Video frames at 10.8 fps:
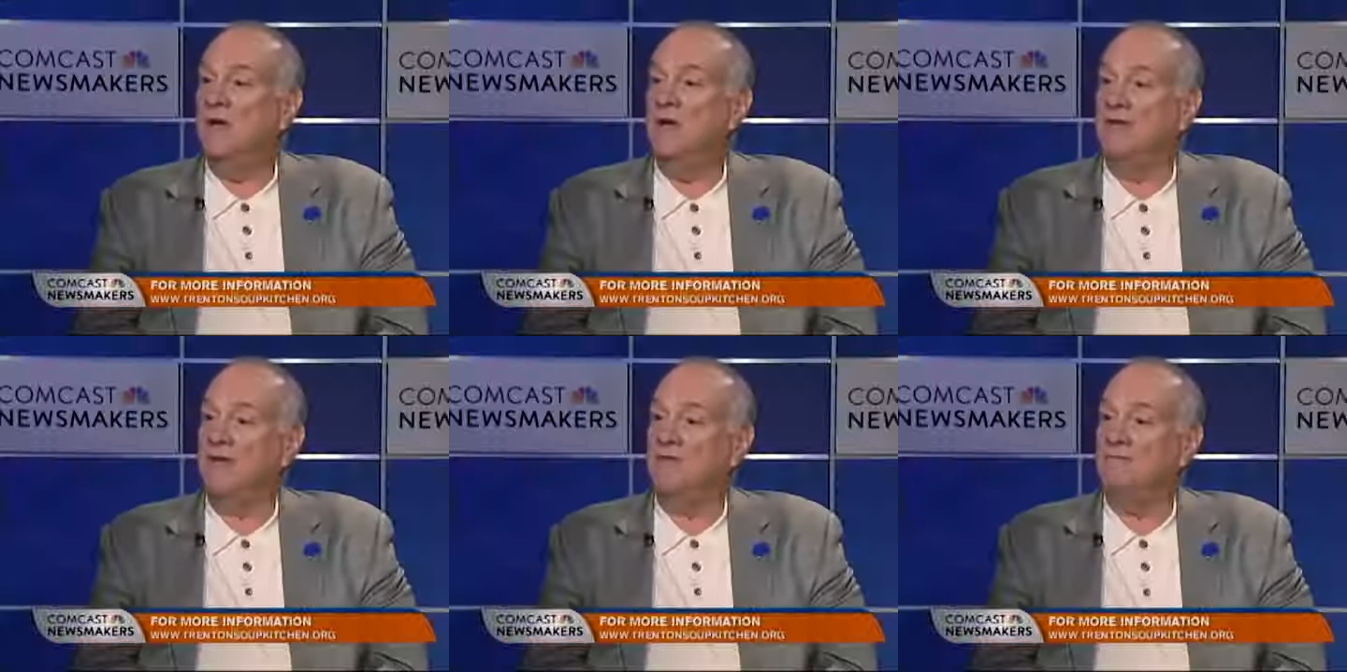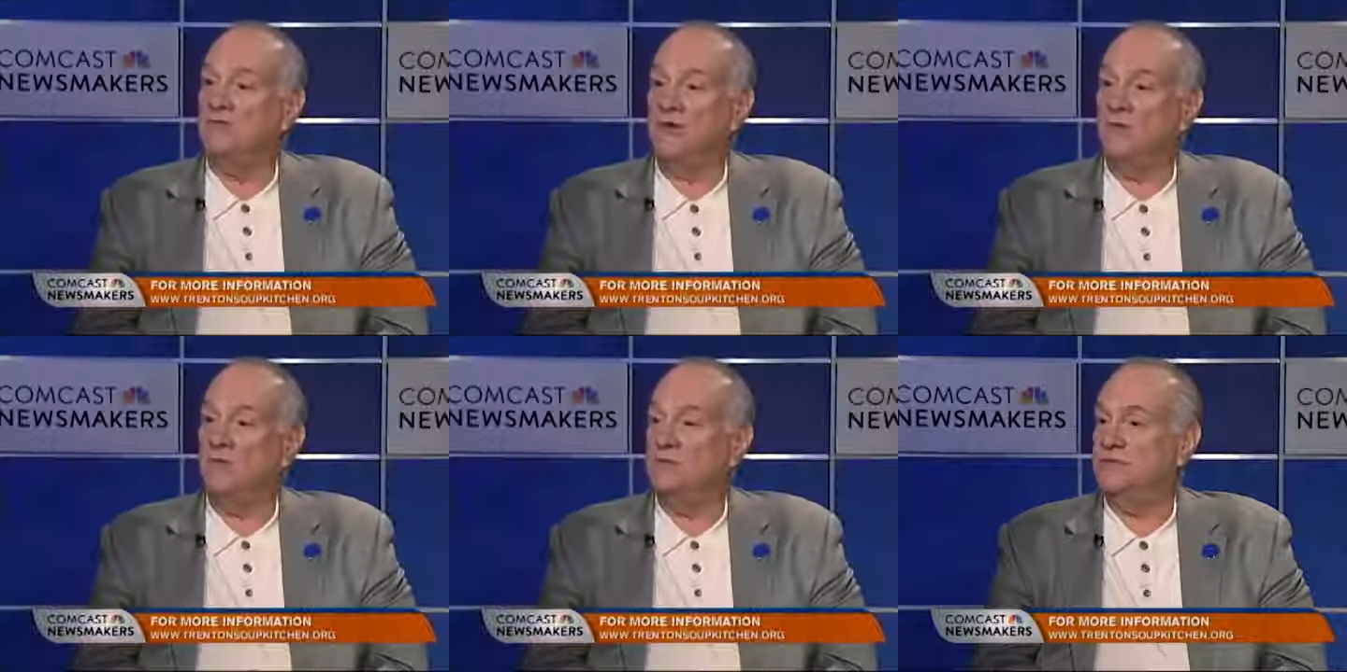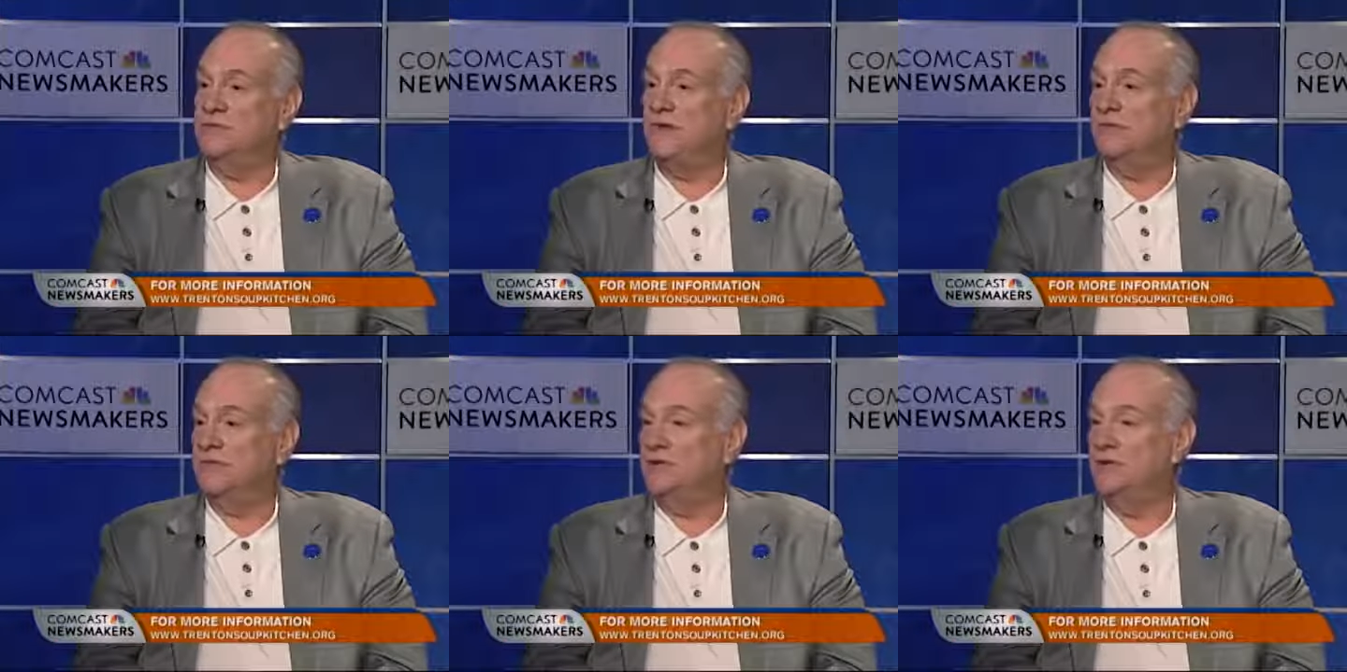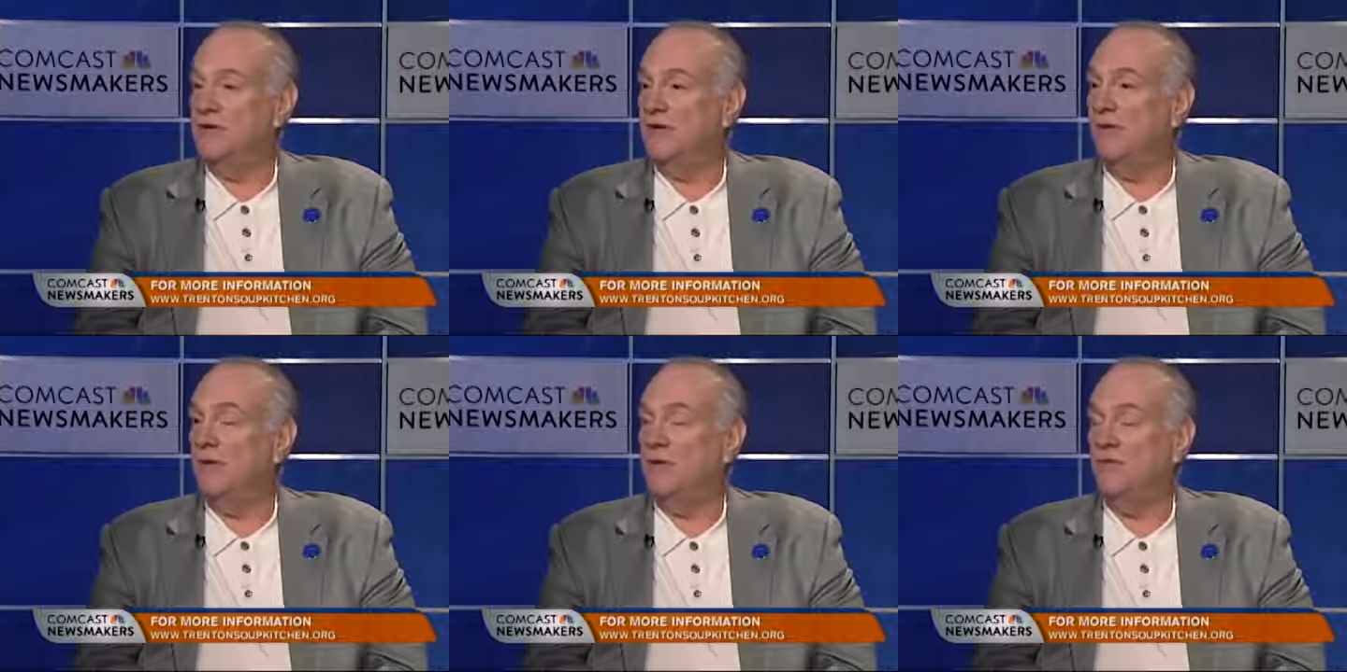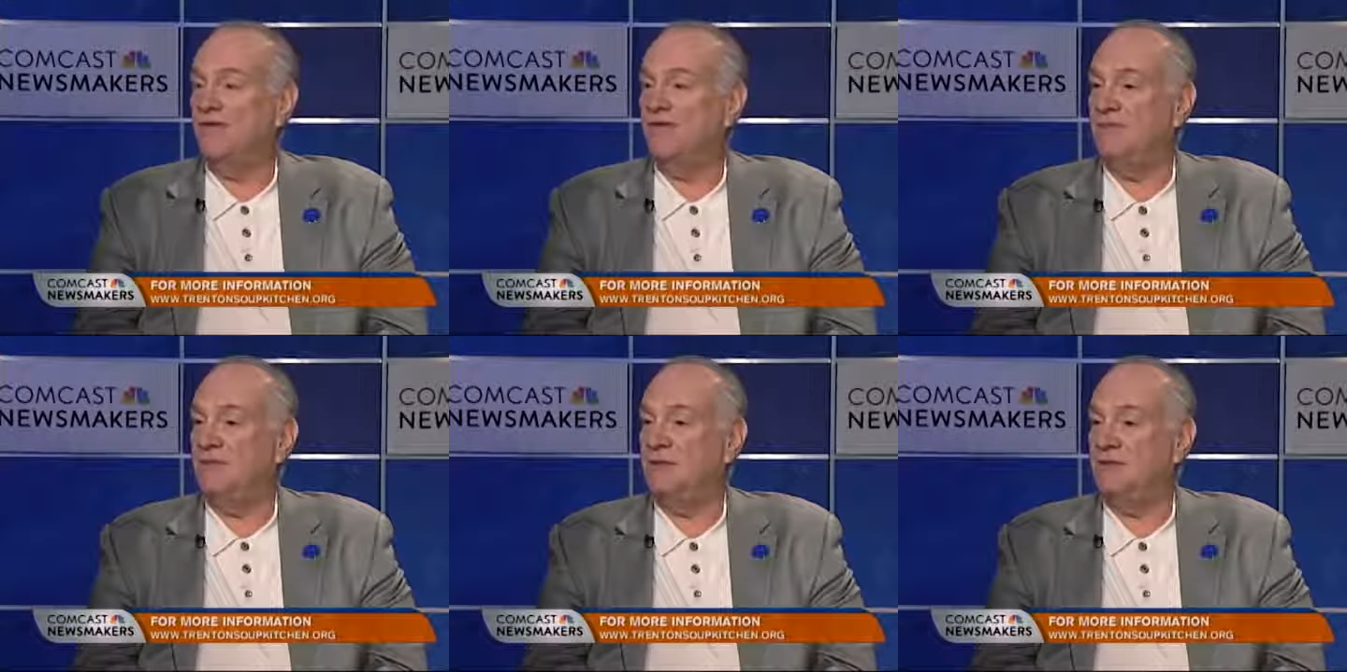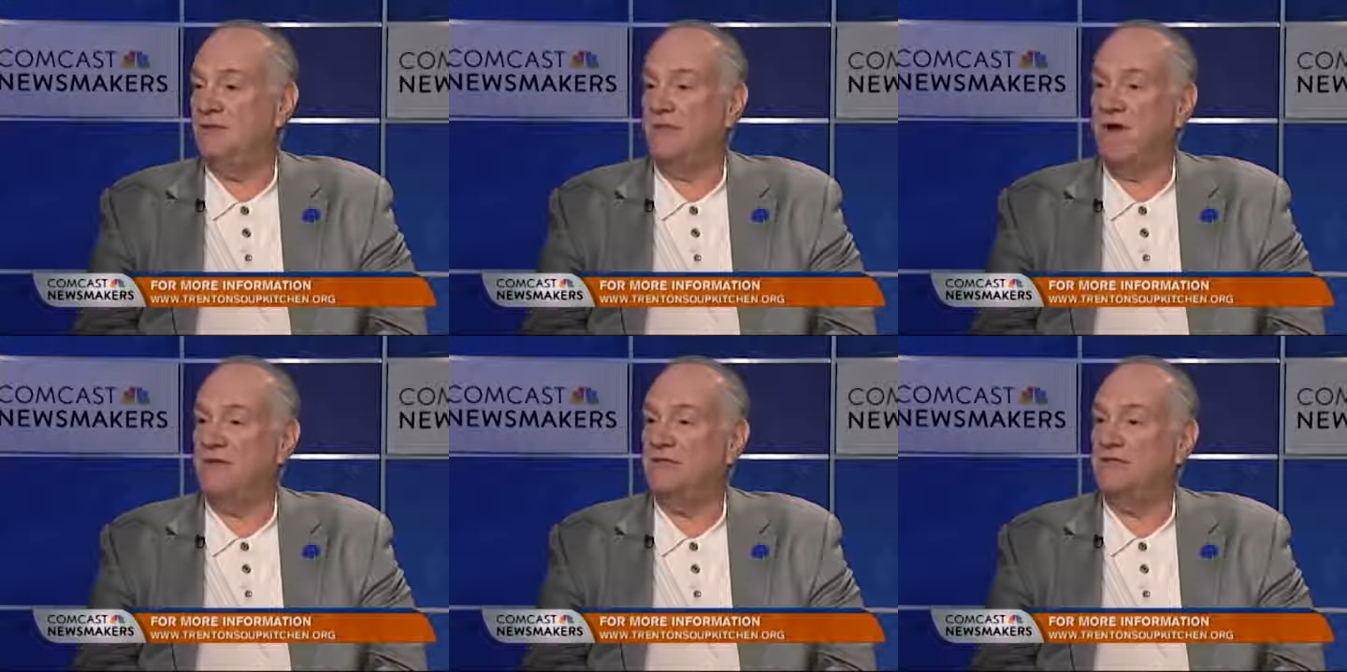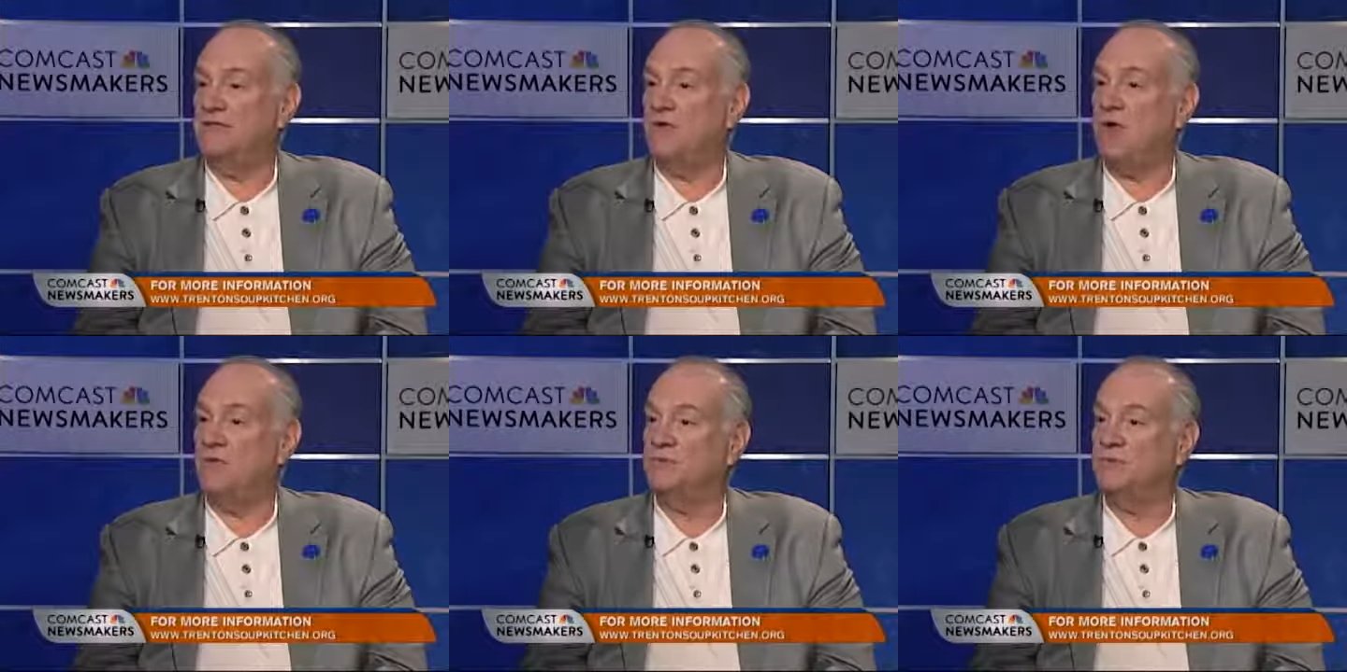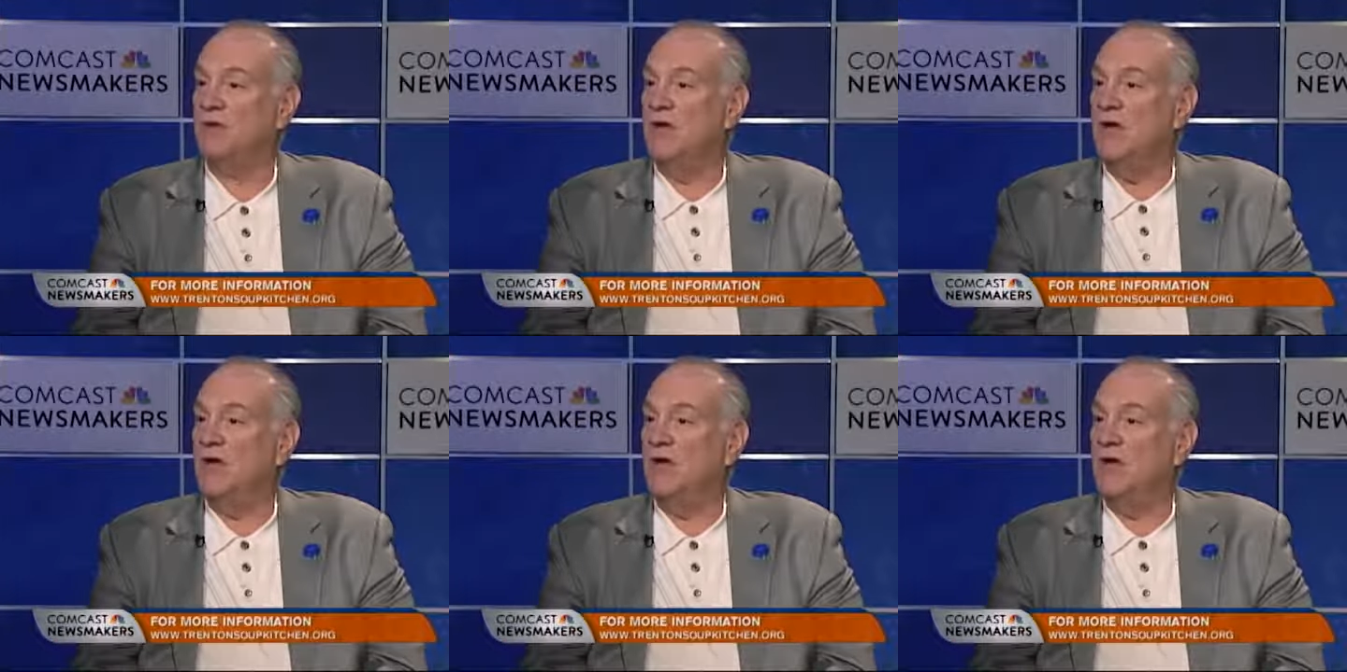They have shows, generally speaking, all over. They've been at the Grounds for Sculpture.